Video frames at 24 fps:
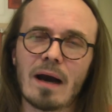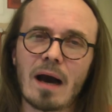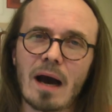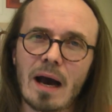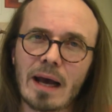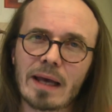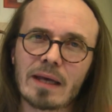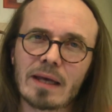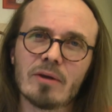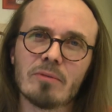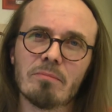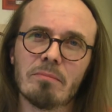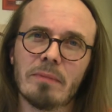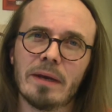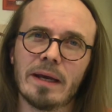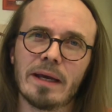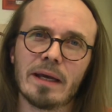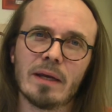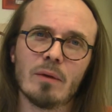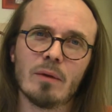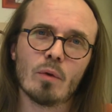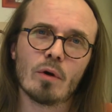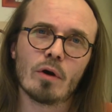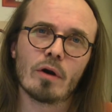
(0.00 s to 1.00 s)
I could make
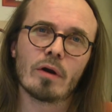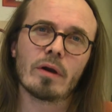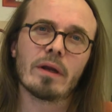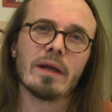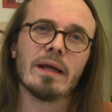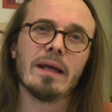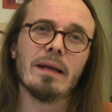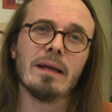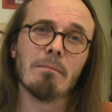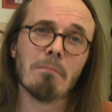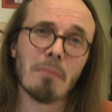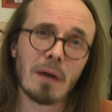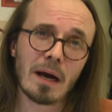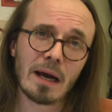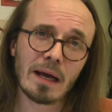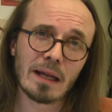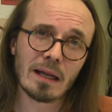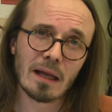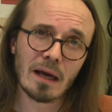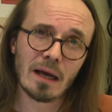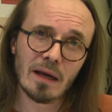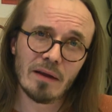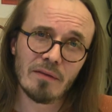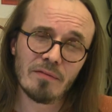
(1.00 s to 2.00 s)
it work in my
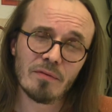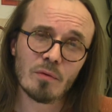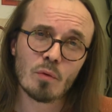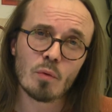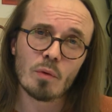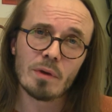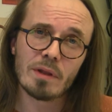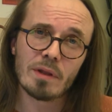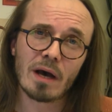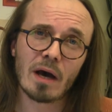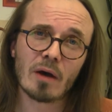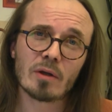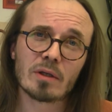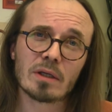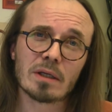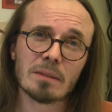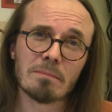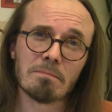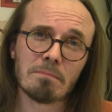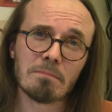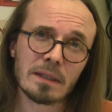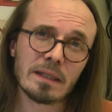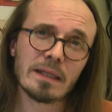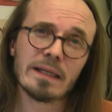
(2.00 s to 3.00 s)
life without
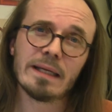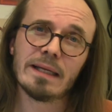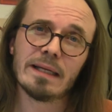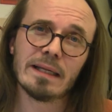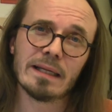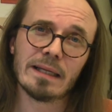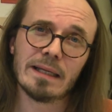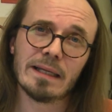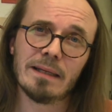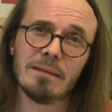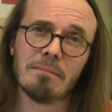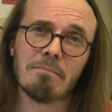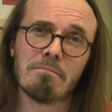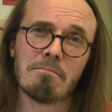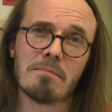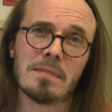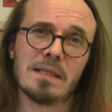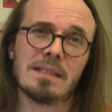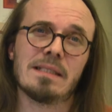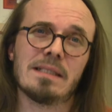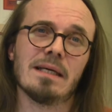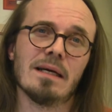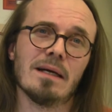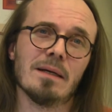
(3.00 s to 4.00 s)
completely
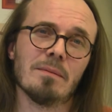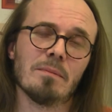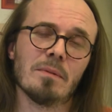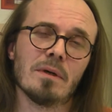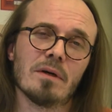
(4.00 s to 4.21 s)
messing up